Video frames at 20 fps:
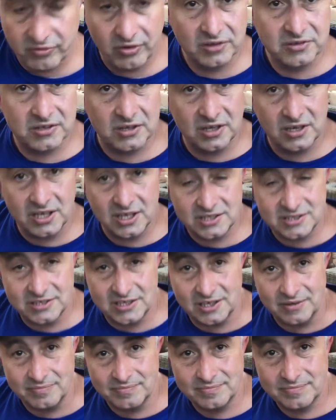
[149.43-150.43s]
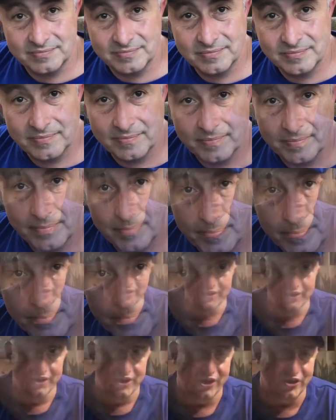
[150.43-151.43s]
on to the next step.
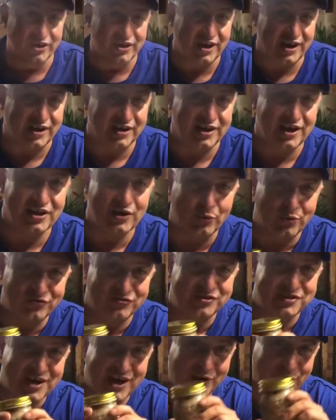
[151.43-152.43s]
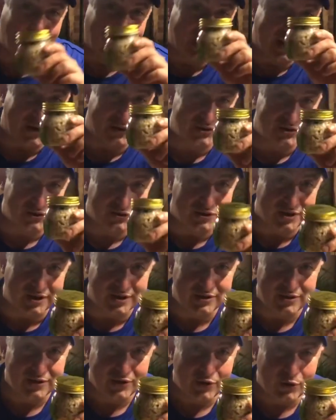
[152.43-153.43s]
Okay, now that we've jarred all our
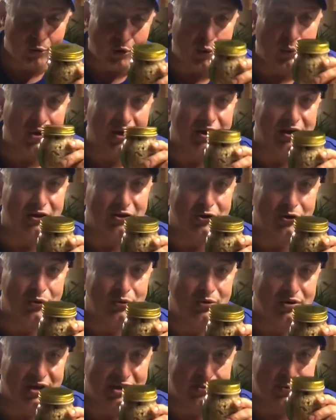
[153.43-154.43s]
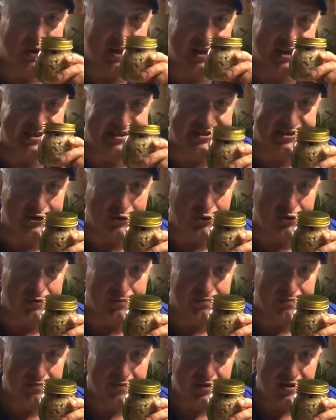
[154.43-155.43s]
tuna, what we're going to do is we're going to seal them.
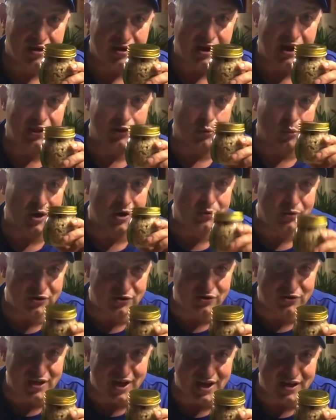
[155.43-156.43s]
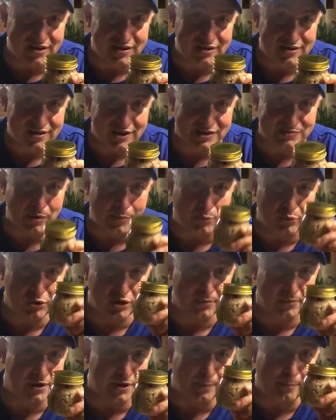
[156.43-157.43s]
And the way we do that is by putting
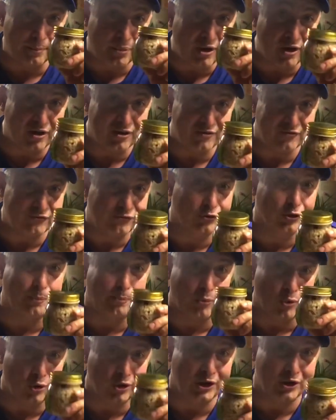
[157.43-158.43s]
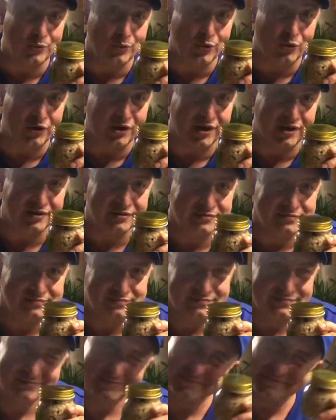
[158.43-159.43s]
them in a pot full of boiling water.
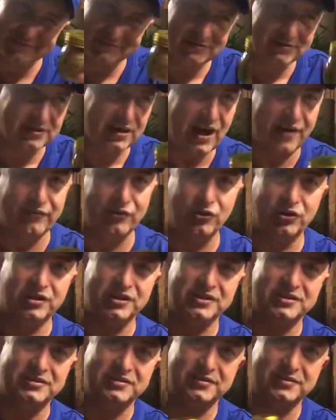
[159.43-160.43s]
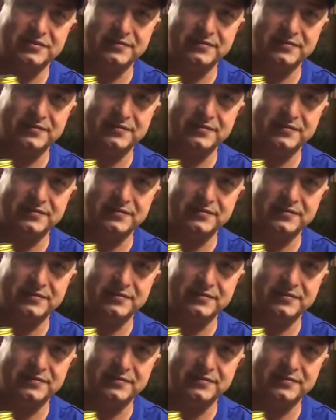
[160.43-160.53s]
Have a look at this.